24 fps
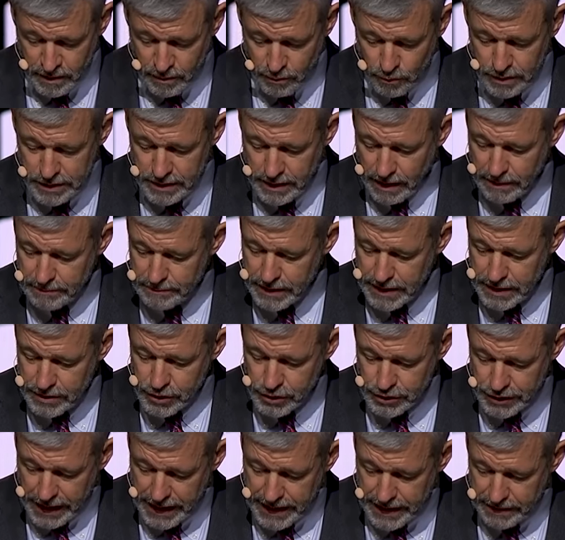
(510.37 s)
would not be
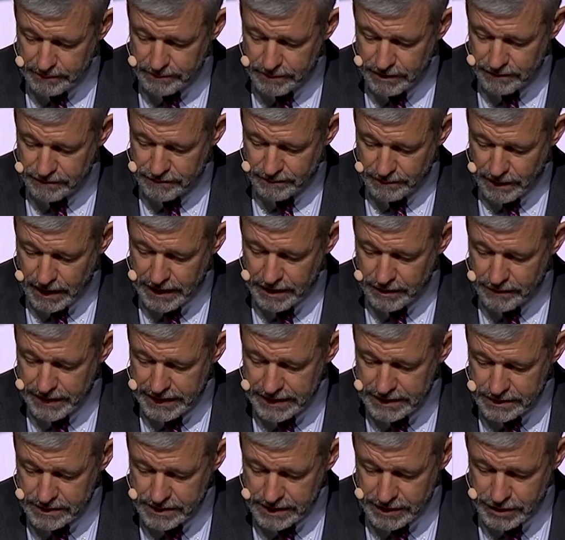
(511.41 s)
ashamed of
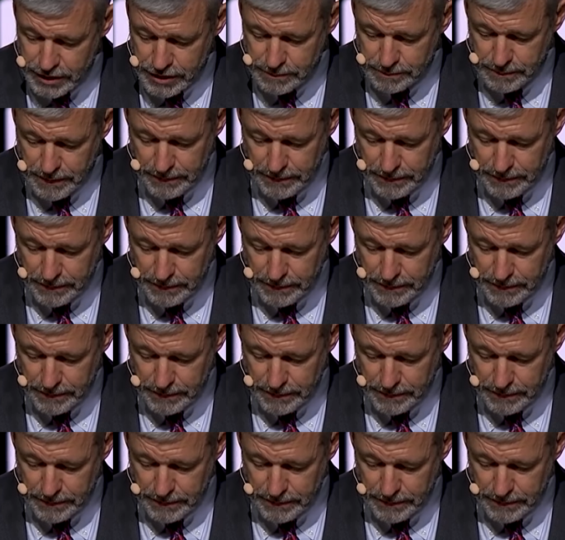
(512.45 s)
muttering such